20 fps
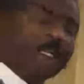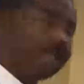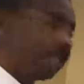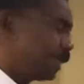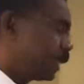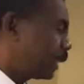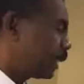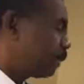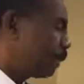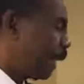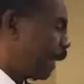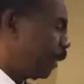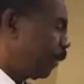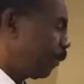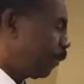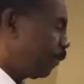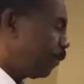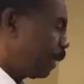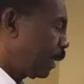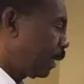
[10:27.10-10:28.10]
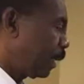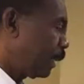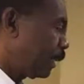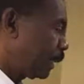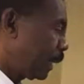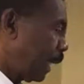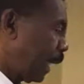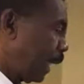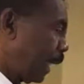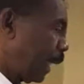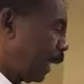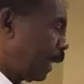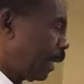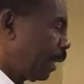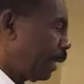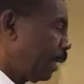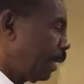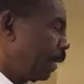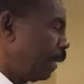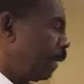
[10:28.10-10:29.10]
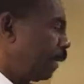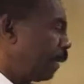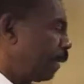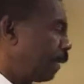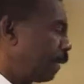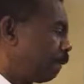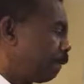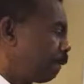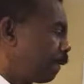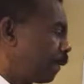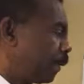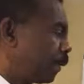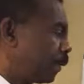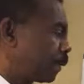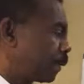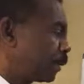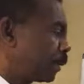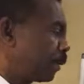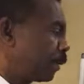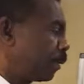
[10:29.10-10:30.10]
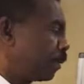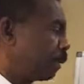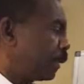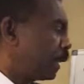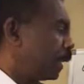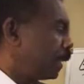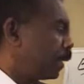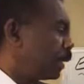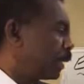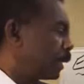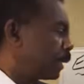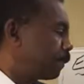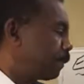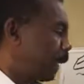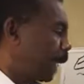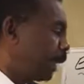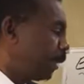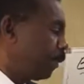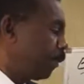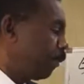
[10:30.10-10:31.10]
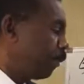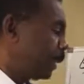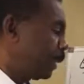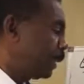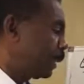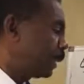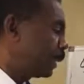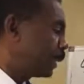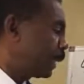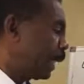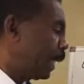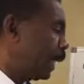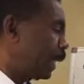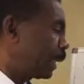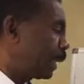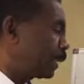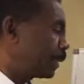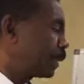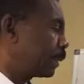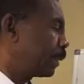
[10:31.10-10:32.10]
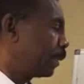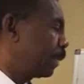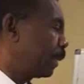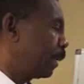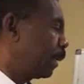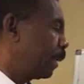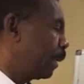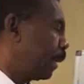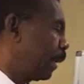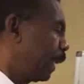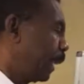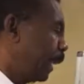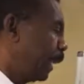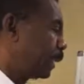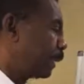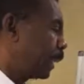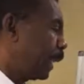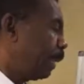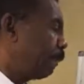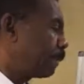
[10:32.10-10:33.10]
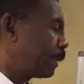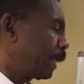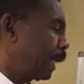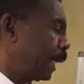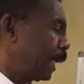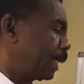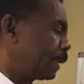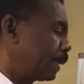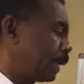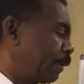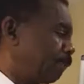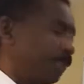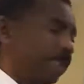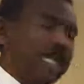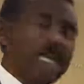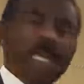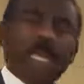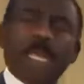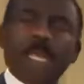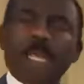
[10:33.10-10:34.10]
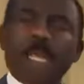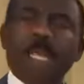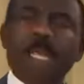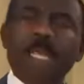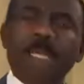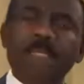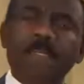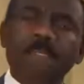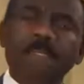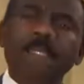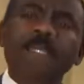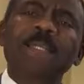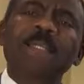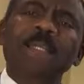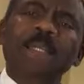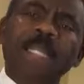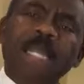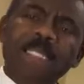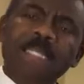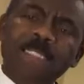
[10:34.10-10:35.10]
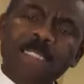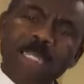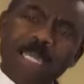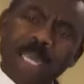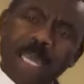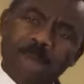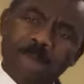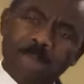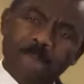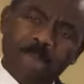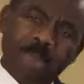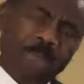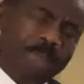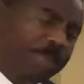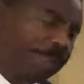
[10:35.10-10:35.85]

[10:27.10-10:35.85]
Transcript: in this binomial is a. The first term in this binomial is x. A times x gives me ax. That's the f